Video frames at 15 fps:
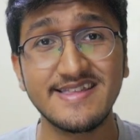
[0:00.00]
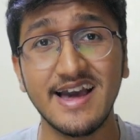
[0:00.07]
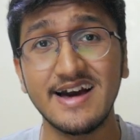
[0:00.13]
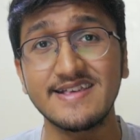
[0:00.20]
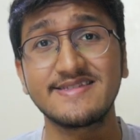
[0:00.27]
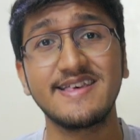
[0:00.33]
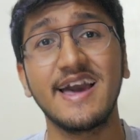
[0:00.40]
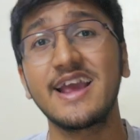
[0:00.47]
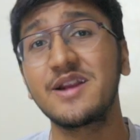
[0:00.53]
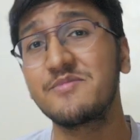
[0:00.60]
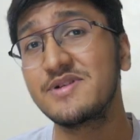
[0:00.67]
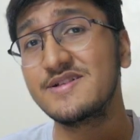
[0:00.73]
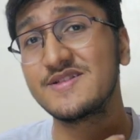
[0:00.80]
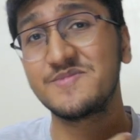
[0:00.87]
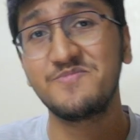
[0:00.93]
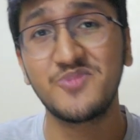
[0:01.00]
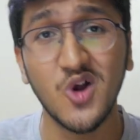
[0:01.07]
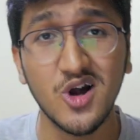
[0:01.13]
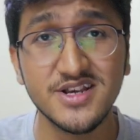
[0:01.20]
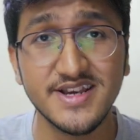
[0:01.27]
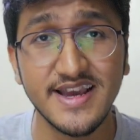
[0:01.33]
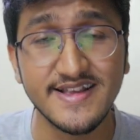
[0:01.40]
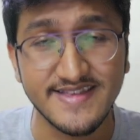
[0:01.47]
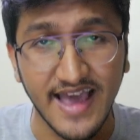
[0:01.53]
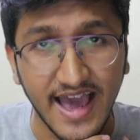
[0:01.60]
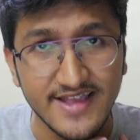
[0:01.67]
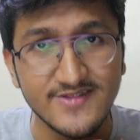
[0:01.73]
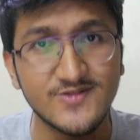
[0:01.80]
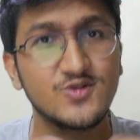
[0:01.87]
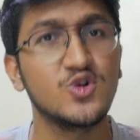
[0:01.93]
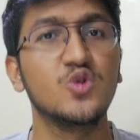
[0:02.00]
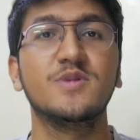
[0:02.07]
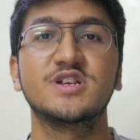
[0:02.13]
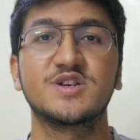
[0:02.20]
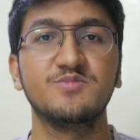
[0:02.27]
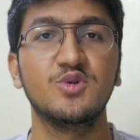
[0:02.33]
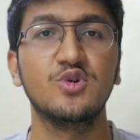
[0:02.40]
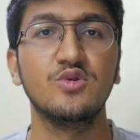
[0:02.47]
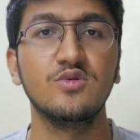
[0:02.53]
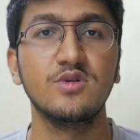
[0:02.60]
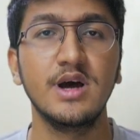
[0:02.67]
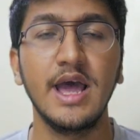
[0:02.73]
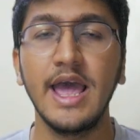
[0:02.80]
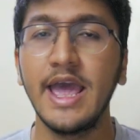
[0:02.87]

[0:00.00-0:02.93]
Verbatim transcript: their assignments, projects, and so much more.